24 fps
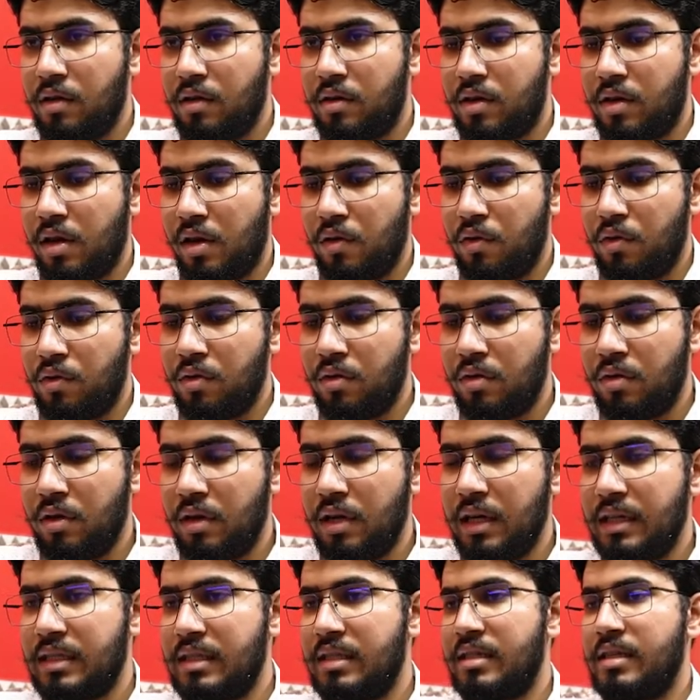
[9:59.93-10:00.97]
tau.
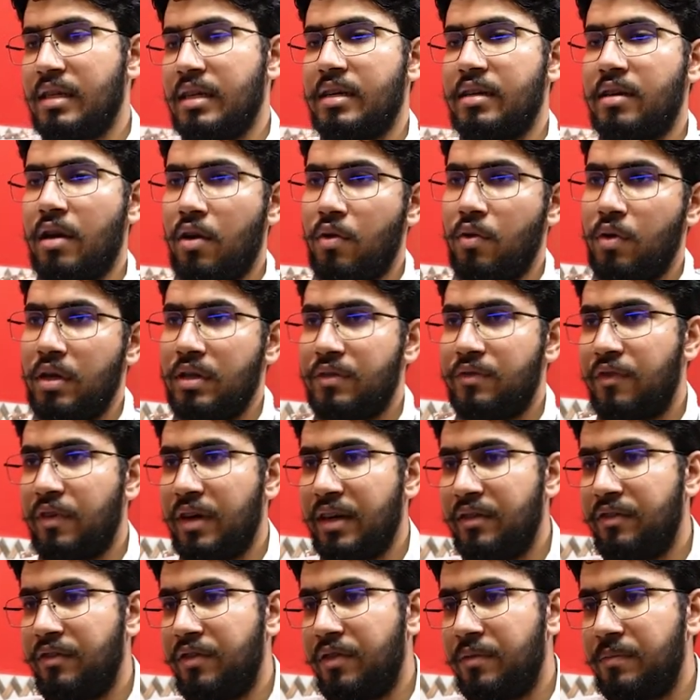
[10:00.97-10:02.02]
Let's take tau as
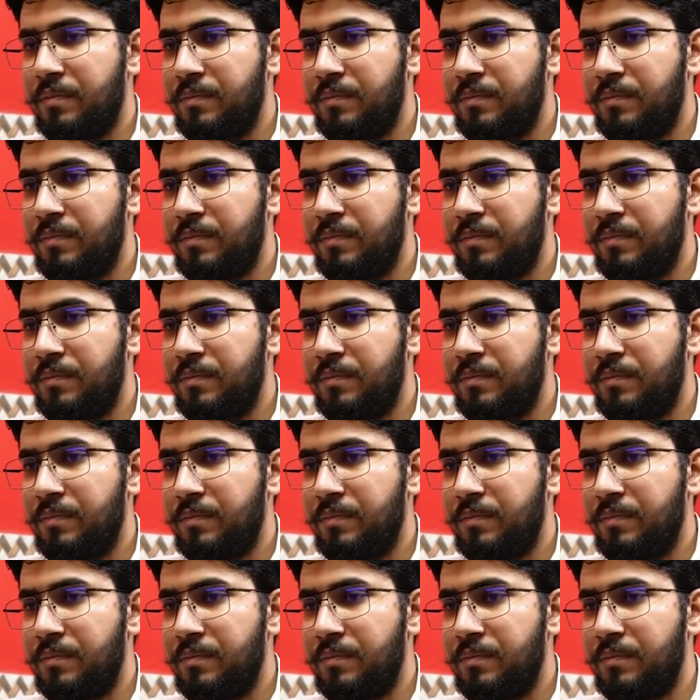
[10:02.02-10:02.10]
5.